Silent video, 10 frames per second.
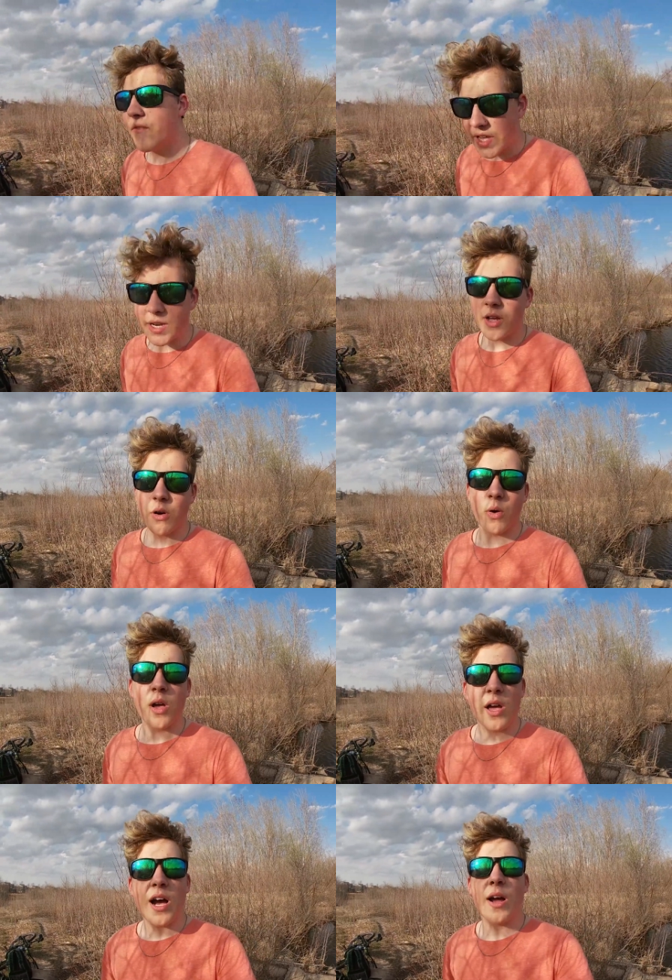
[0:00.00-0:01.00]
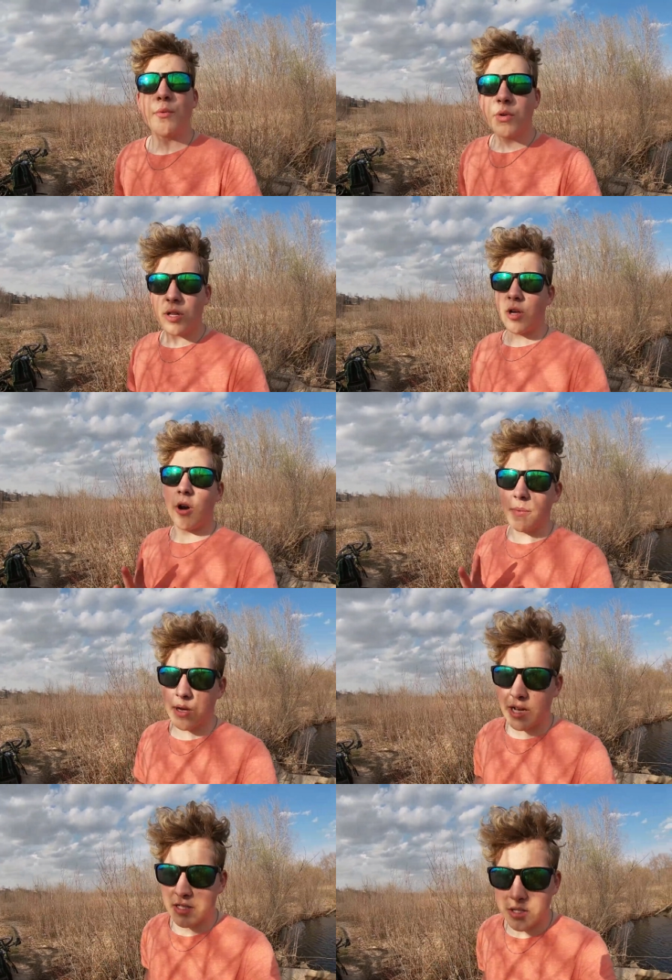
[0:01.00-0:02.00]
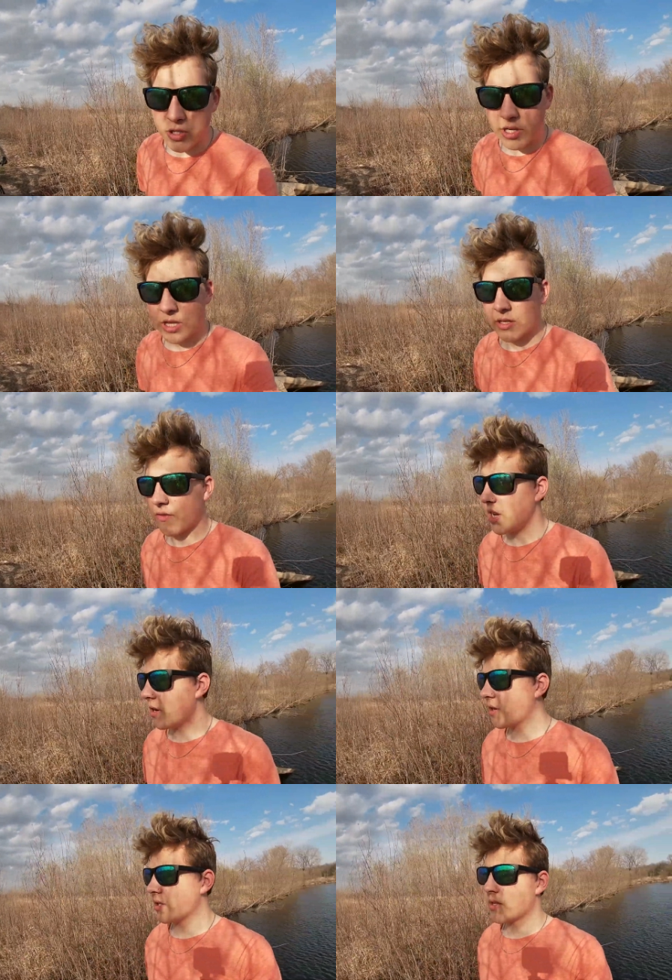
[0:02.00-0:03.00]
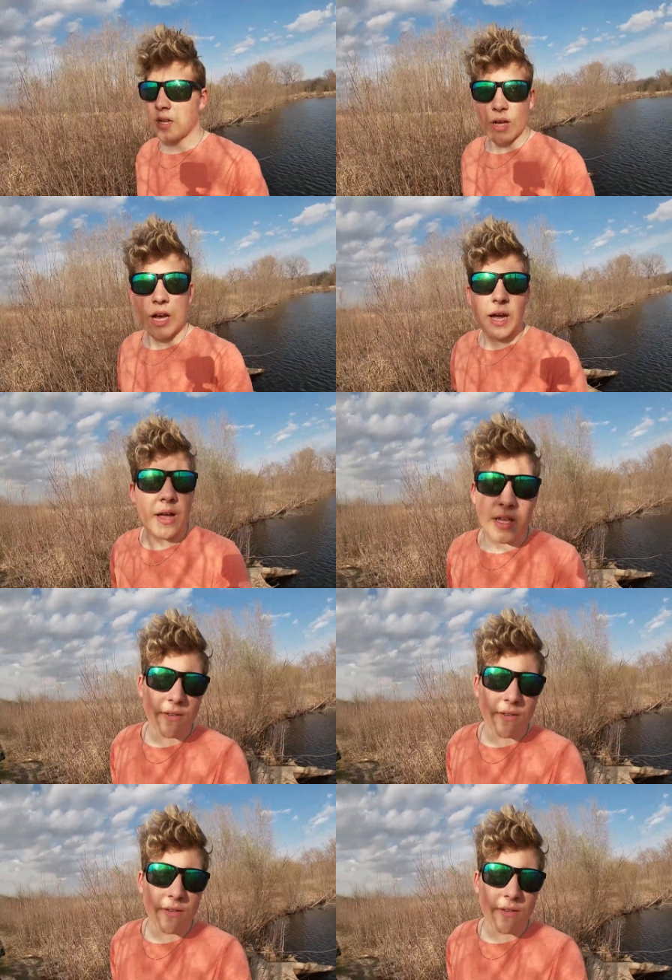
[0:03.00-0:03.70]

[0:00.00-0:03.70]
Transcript: video. I really hope you guys enjoyed this video because uh,